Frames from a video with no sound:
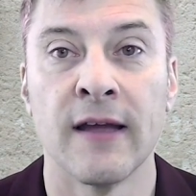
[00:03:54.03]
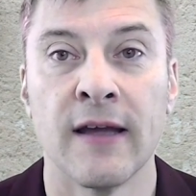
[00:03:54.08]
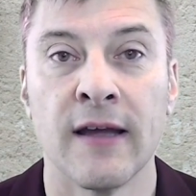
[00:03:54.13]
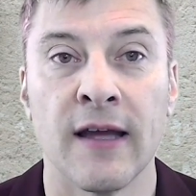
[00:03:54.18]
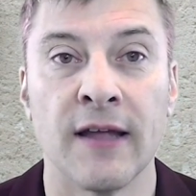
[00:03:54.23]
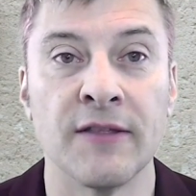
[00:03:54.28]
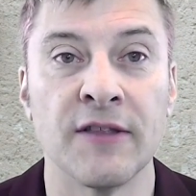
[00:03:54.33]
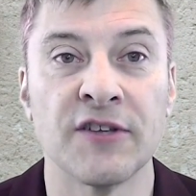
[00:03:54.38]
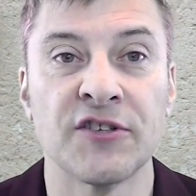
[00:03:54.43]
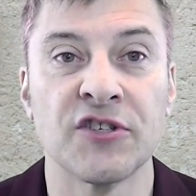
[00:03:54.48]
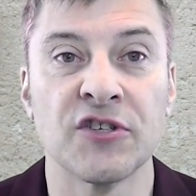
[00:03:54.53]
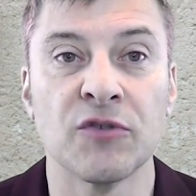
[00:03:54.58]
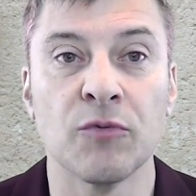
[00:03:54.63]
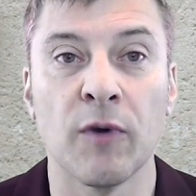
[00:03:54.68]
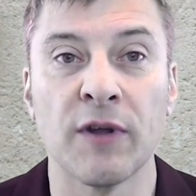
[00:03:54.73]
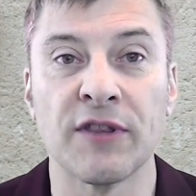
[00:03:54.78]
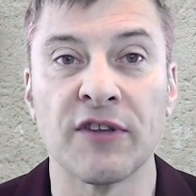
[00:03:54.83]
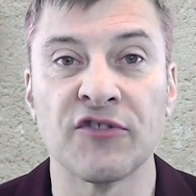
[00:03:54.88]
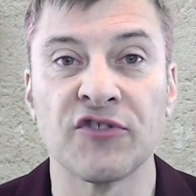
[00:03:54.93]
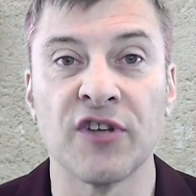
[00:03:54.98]
And this is
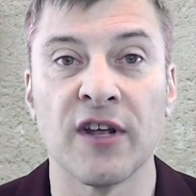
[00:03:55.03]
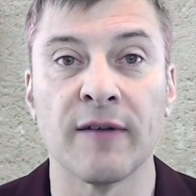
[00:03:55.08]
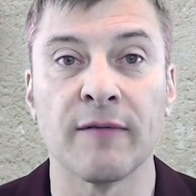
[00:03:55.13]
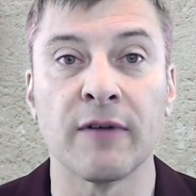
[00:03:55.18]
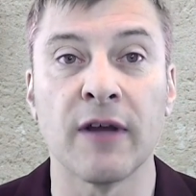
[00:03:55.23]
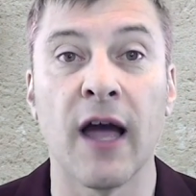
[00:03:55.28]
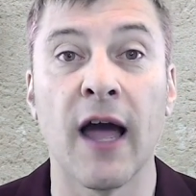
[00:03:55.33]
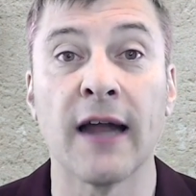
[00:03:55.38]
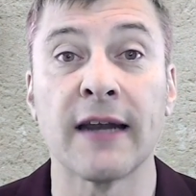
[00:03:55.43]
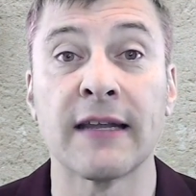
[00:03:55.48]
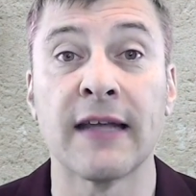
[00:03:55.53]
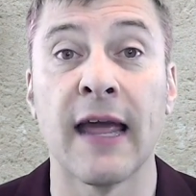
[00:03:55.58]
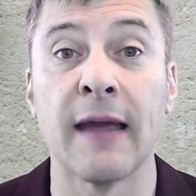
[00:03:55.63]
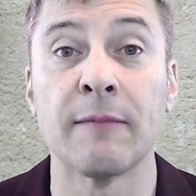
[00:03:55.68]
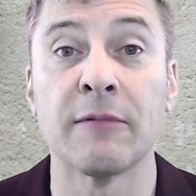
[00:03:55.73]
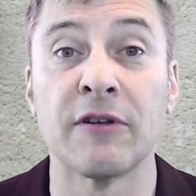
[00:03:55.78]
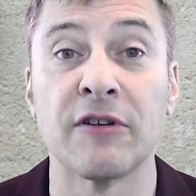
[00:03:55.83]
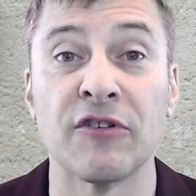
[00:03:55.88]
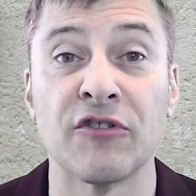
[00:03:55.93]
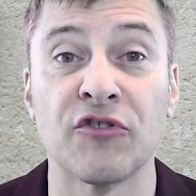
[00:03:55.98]
what the Son of God came
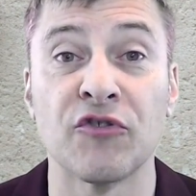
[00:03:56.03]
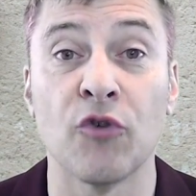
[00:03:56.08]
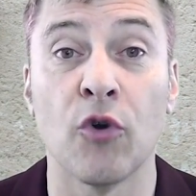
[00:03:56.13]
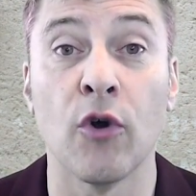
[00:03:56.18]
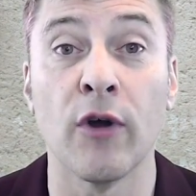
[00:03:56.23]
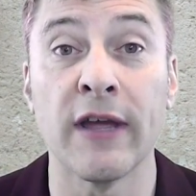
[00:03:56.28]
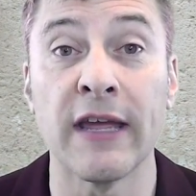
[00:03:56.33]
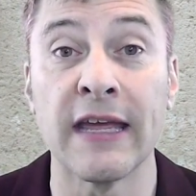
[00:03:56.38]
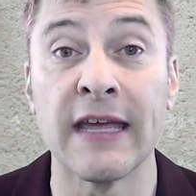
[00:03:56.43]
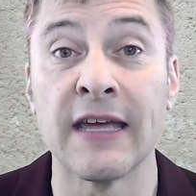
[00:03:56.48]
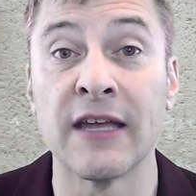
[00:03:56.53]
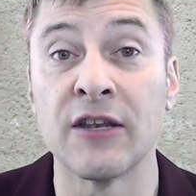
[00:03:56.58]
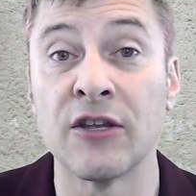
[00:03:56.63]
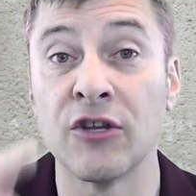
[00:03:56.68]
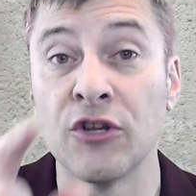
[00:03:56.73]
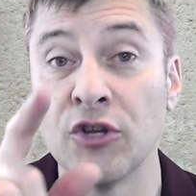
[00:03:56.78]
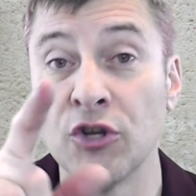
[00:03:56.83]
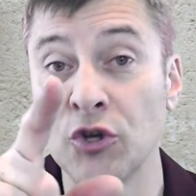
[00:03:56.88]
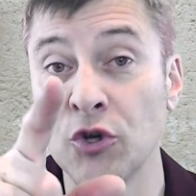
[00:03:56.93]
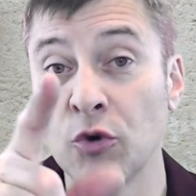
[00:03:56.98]
to destroy in
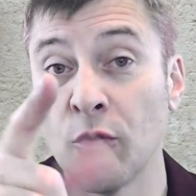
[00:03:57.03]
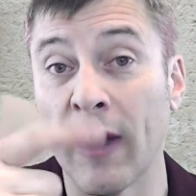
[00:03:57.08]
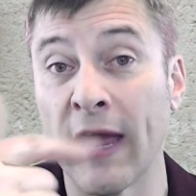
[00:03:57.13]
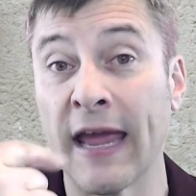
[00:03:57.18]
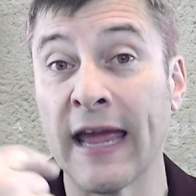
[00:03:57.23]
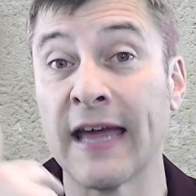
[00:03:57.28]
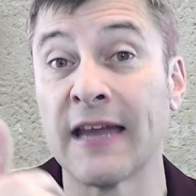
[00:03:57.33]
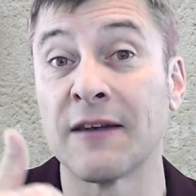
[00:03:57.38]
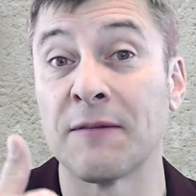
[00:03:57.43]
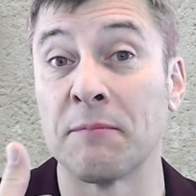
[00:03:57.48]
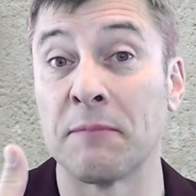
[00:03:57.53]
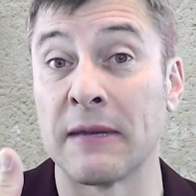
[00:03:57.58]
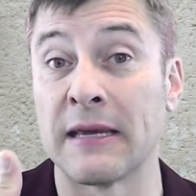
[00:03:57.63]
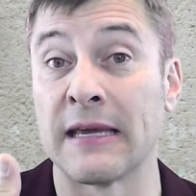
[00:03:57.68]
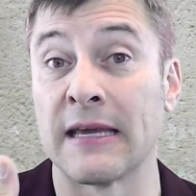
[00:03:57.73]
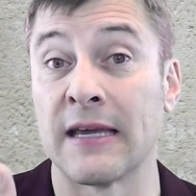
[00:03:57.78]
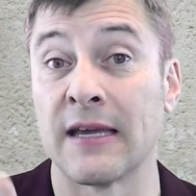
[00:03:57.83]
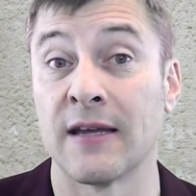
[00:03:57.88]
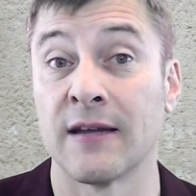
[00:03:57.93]
you and me.